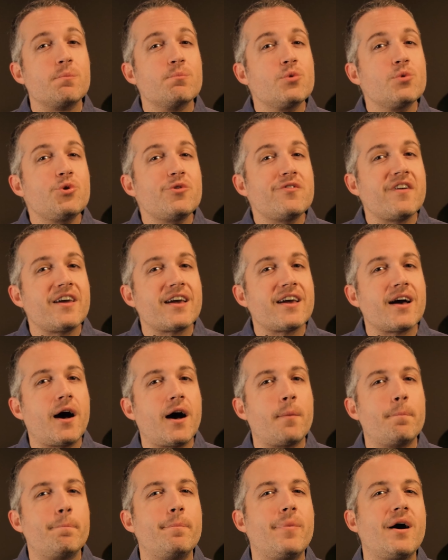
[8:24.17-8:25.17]
moving
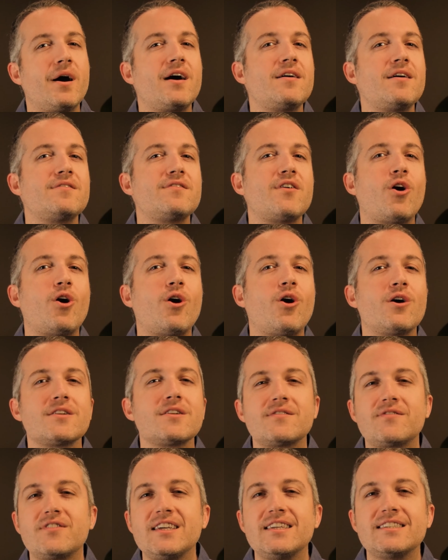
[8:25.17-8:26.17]
above
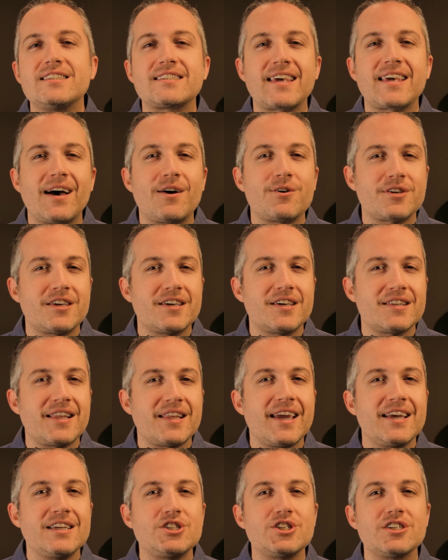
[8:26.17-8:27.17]
all of these
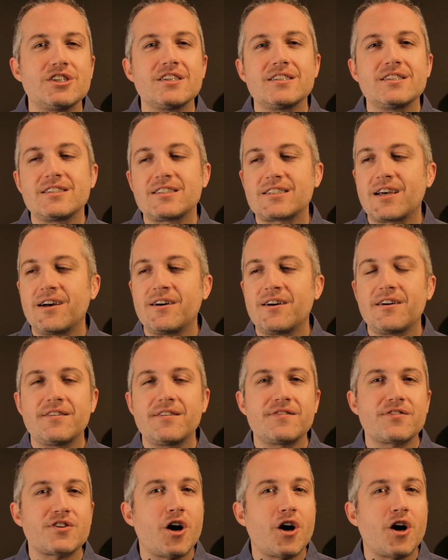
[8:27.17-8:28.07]
calculations of